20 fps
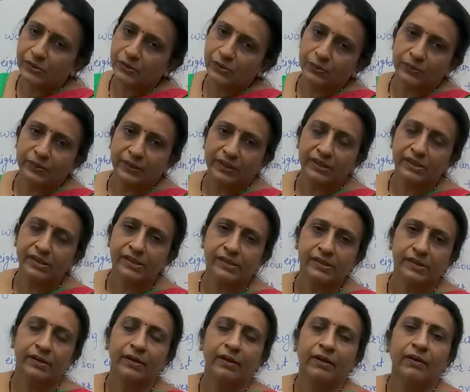
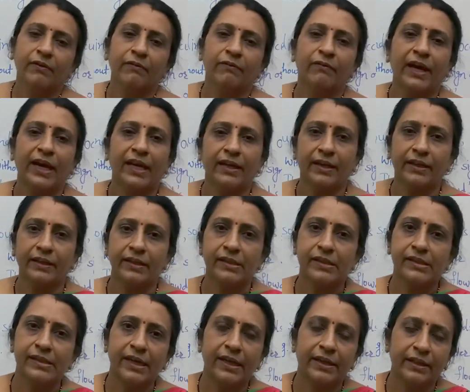Students, while
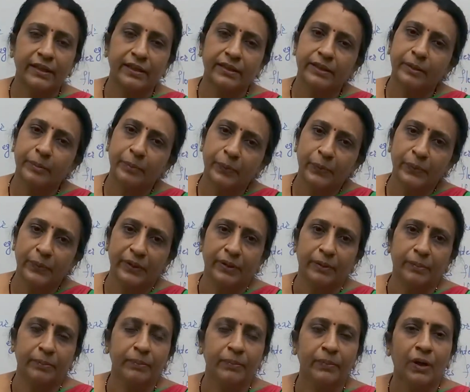understanding the
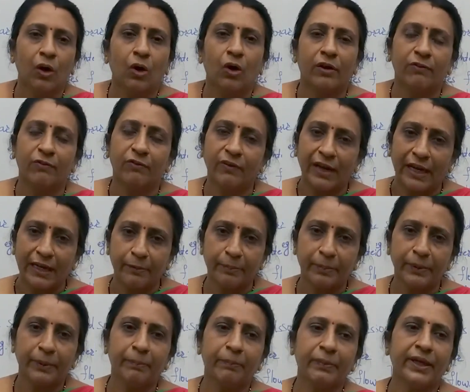poem or while
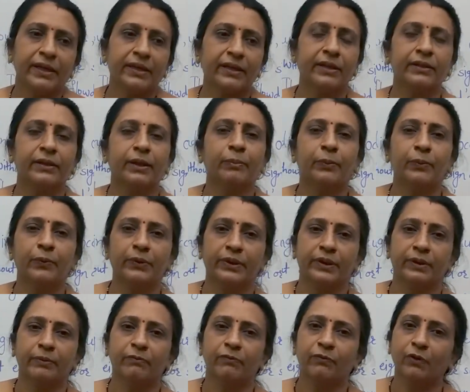preparing the
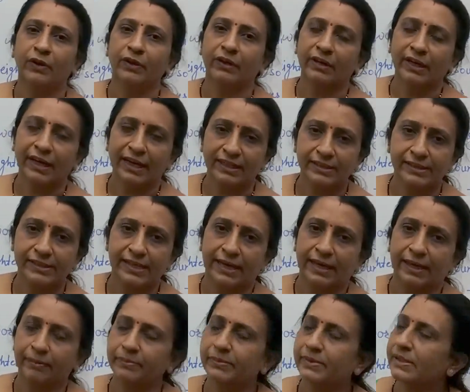poem for our
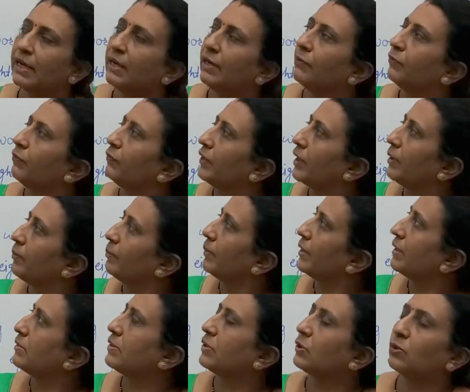exams, we
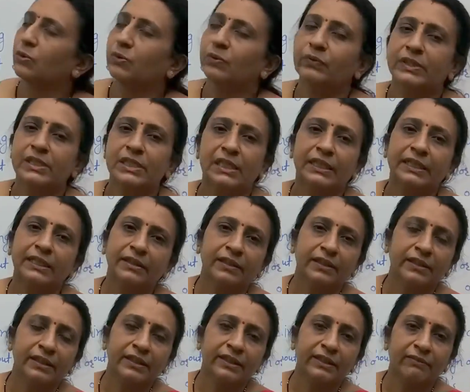must know which
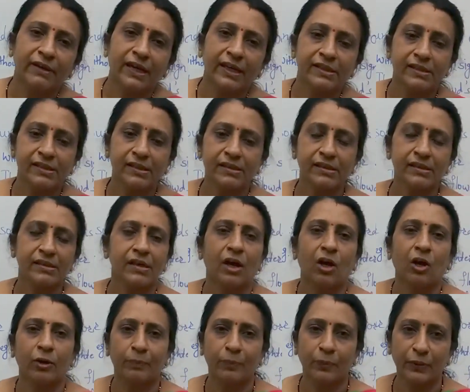literary devices
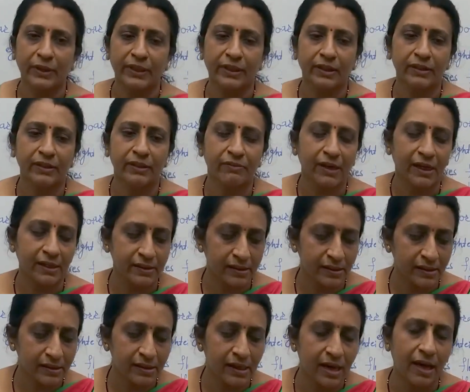or poetic
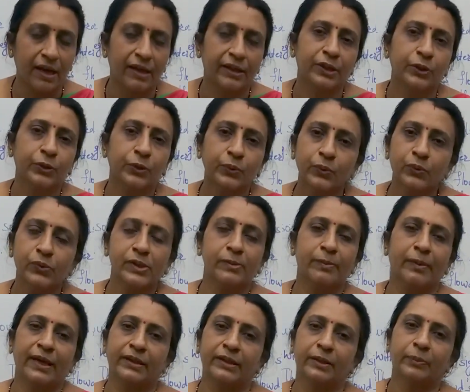devices are used
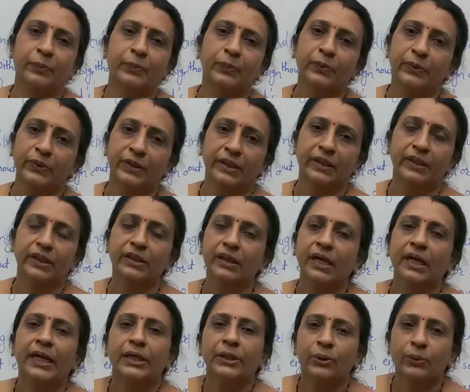by the poet
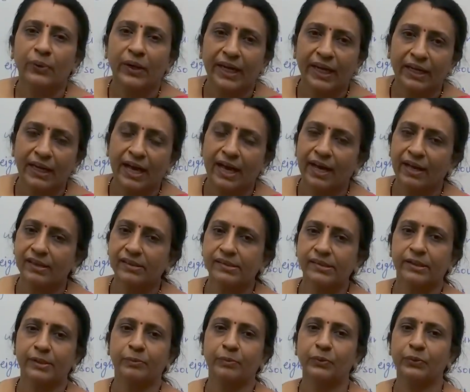to
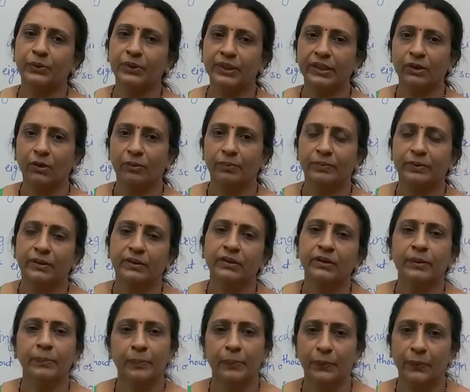enhance the beauty of the
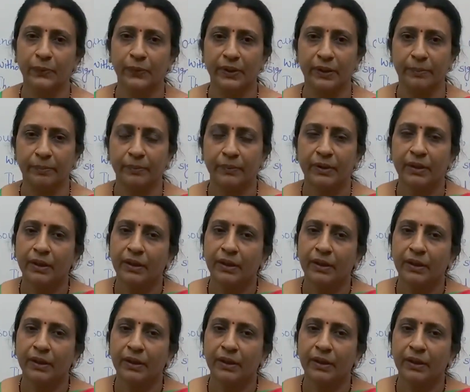poem.